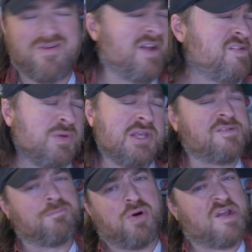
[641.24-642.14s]
All right, so we did
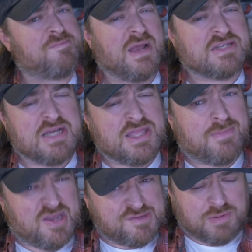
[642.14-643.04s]
some prospecting on
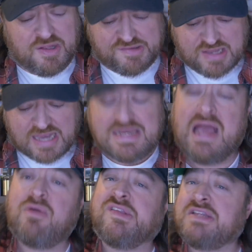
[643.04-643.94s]
the baseball side.
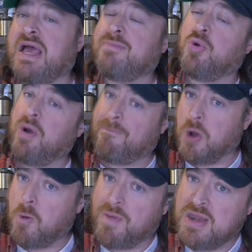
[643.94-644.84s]
Now it's time to rip
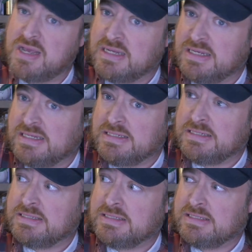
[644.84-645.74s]
open
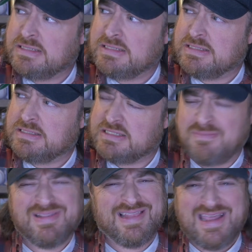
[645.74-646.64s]

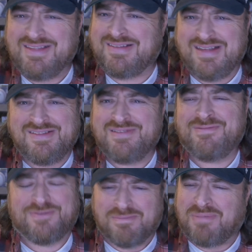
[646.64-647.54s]
some late season
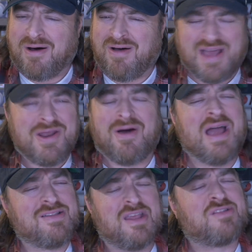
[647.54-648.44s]
football. I know
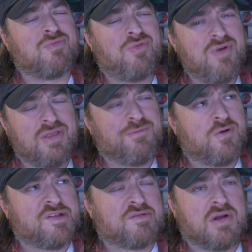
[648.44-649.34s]
it's really
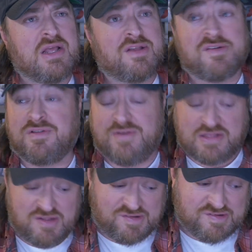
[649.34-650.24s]
frustrating considering the
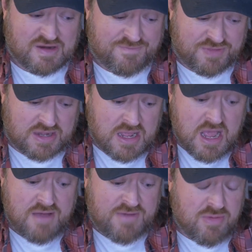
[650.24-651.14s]
fact this is stuff that,
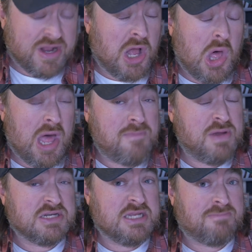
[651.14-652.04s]
if I recall, I
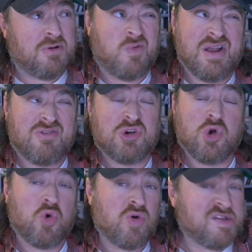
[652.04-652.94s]
picked up around
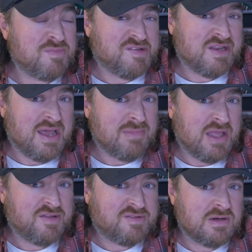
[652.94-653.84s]
Christmas time
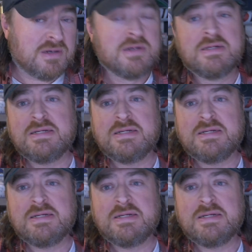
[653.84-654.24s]
last year.